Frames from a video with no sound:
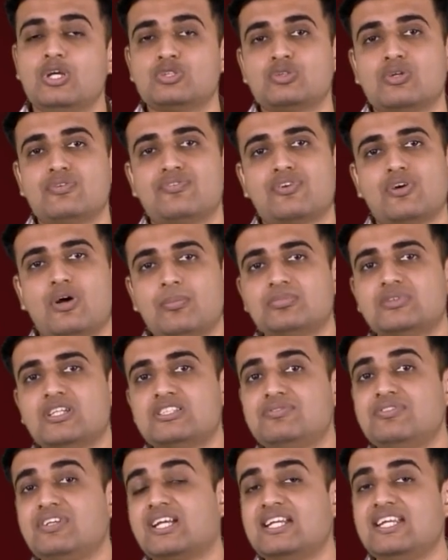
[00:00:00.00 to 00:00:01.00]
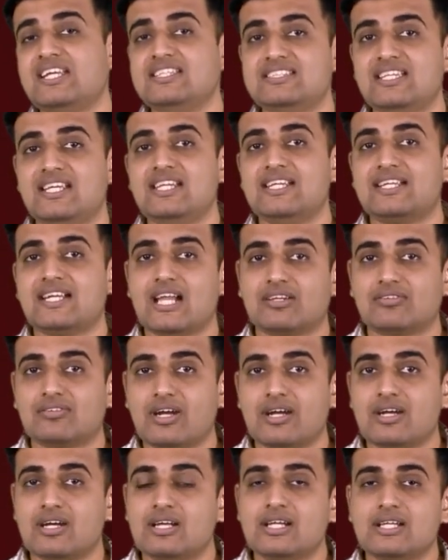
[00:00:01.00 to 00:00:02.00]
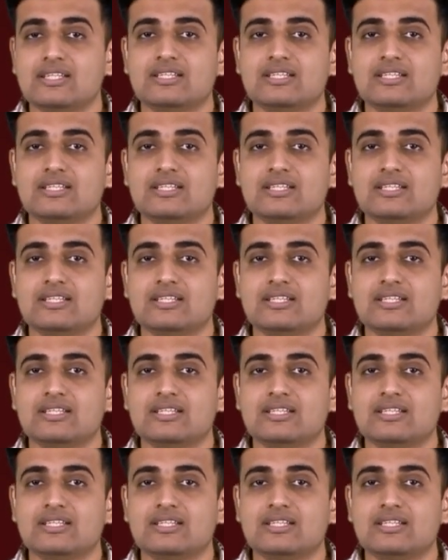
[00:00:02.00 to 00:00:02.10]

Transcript: So from this we can easily calculate